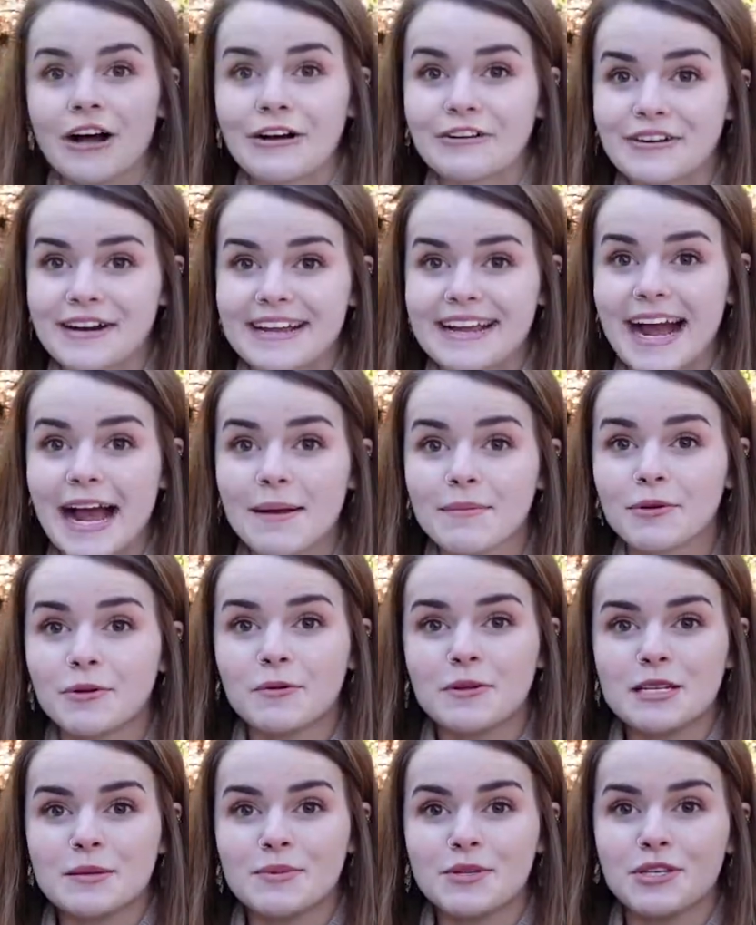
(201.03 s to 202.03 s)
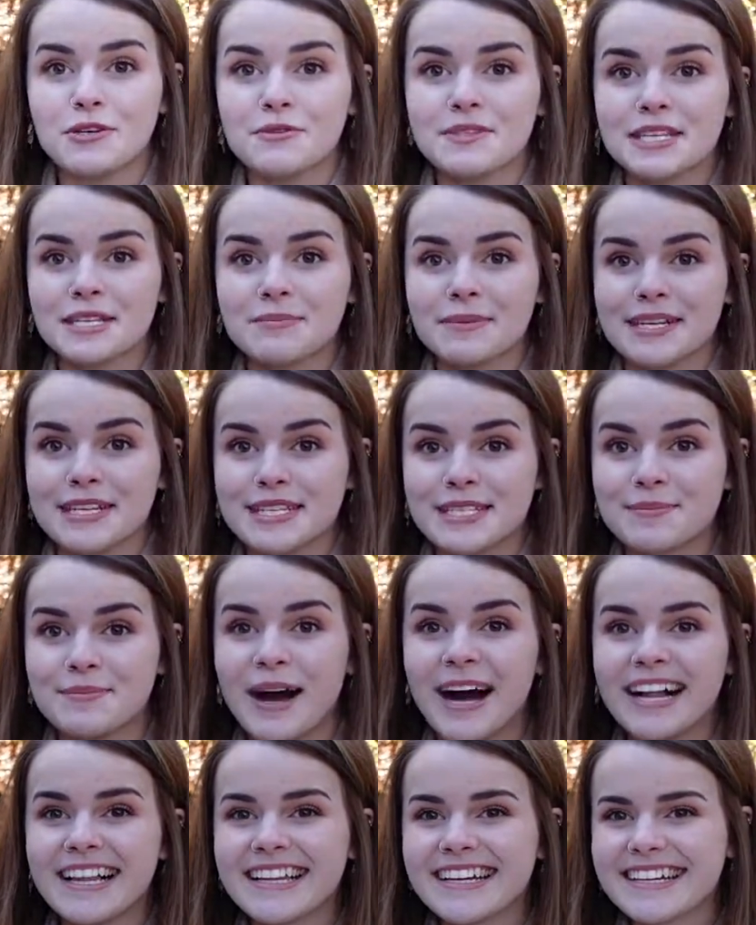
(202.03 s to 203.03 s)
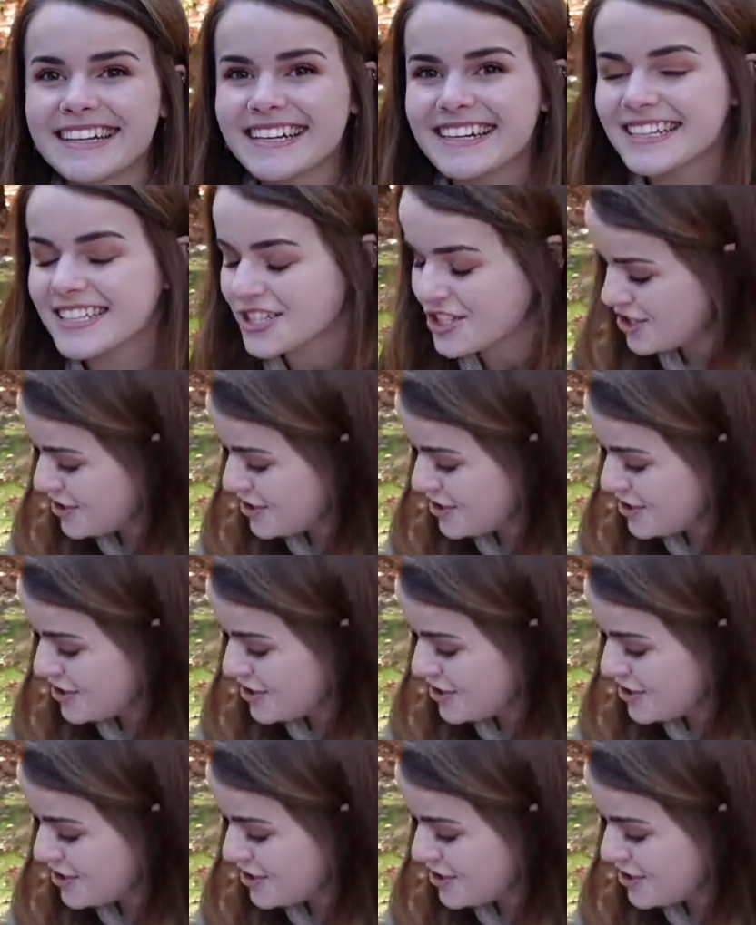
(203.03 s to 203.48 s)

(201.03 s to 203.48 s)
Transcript: Alright, I'm going to be using my smaller, did